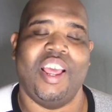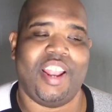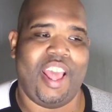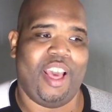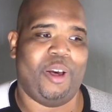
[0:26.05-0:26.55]

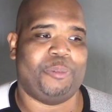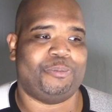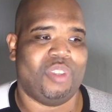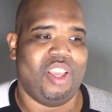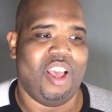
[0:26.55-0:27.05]

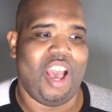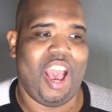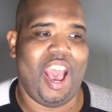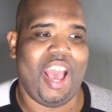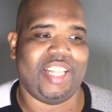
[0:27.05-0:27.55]
Now,
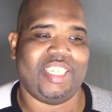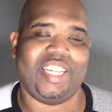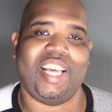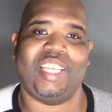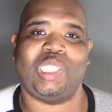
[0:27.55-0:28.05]
I
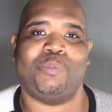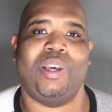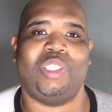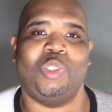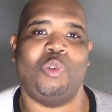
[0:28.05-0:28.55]
did not
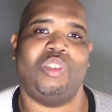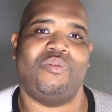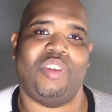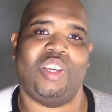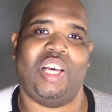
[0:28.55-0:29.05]
expect to do
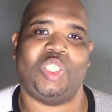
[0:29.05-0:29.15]
this video.